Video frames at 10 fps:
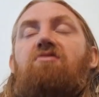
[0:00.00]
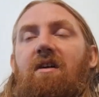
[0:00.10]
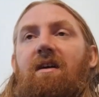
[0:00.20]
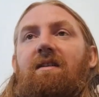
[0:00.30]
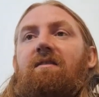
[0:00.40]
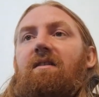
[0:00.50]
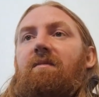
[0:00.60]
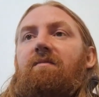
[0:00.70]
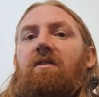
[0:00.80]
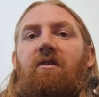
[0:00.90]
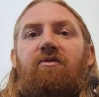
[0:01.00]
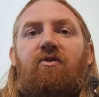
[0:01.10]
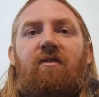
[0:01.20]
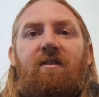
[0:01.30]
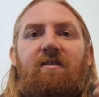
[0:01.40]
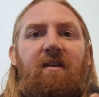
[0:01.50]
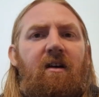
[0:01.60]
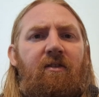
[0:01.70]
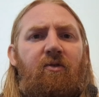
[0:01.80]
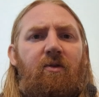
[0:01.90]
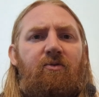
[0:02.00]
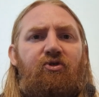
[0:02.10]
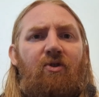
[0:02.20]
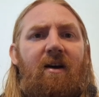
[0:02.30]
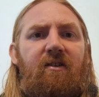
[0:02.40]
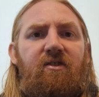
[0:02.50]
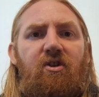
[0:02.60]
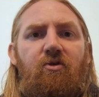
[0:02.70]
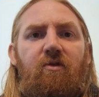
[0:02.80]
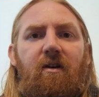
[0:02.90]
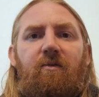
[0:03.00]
and um, I was doing this thing. I thought it was dragon yoga,